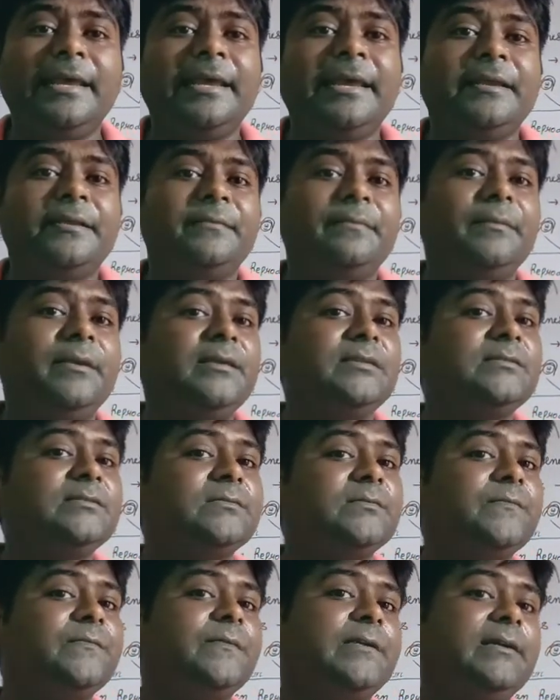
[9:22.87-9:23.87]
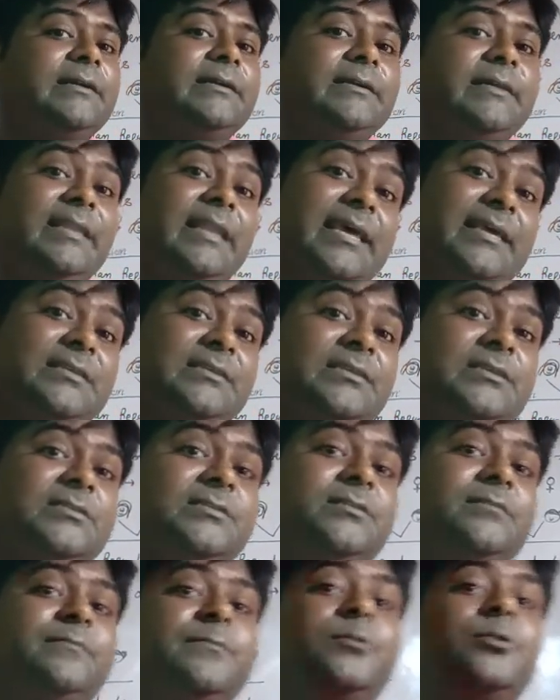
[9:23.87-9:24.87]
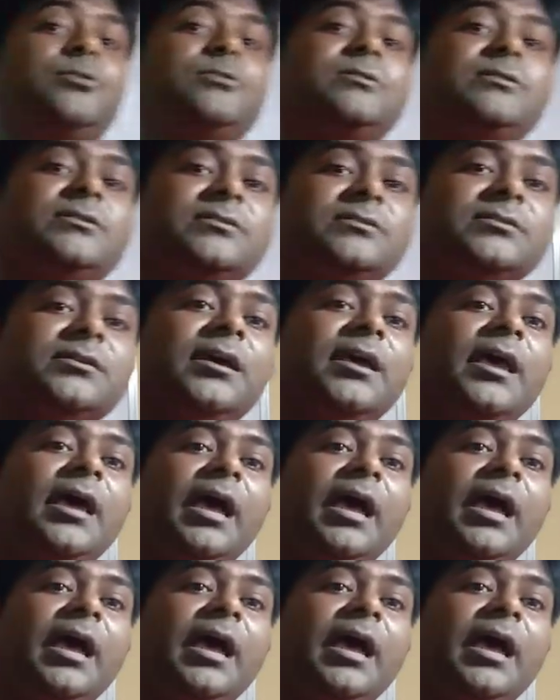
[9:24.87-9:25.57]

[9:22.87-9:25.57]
It means fertilization process.